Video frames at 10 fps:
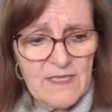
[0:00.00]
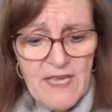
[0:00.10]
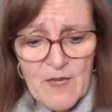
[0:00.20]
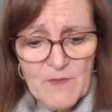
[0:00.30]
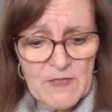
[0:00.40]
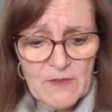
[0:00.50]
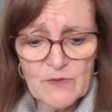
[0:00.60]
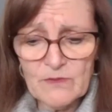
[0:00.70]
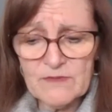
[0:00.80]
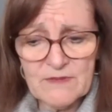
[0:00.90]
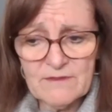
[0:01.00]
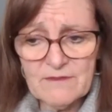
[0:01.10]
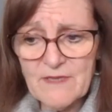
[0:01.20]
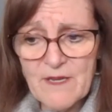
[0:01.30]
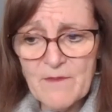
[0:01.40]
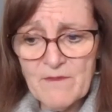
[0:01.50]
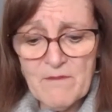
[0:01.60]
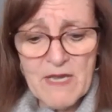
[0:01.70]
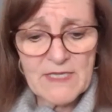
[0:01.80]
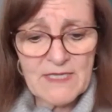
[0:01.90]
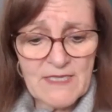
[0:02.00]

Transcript: absolute must.